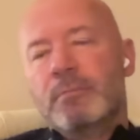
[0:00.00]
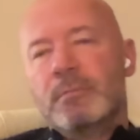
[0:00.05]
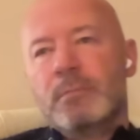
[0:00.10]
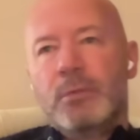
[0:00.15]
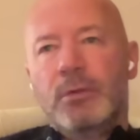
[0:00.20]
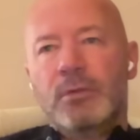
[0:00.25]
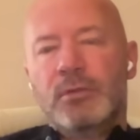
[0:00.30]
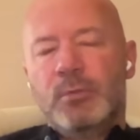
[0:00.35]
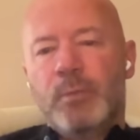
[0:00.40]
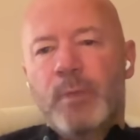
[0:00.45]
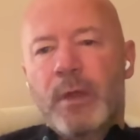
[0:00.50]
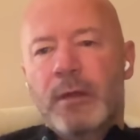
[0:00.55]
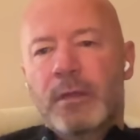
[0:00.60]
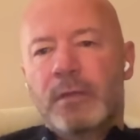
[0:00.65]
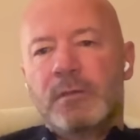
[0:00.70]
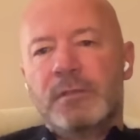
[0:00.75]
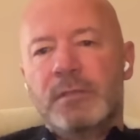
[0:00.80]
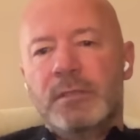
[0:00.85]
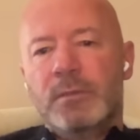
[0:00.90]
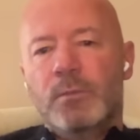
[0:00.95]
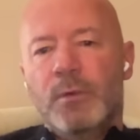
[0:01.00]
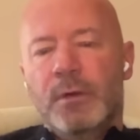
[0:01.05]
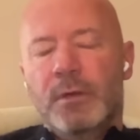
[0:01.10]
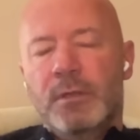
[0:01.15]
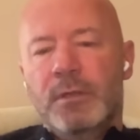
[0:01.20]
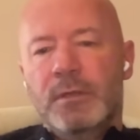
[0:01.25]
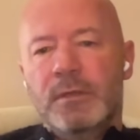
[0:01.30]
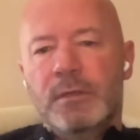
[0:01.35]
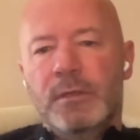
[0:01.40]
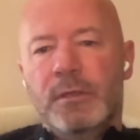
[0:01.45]
much better team when
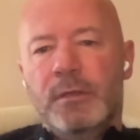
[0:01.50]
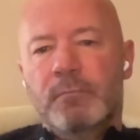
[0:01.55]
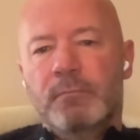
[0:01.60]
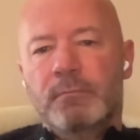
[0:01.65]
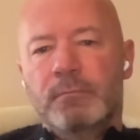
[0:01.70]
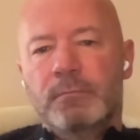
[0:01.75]
he's in.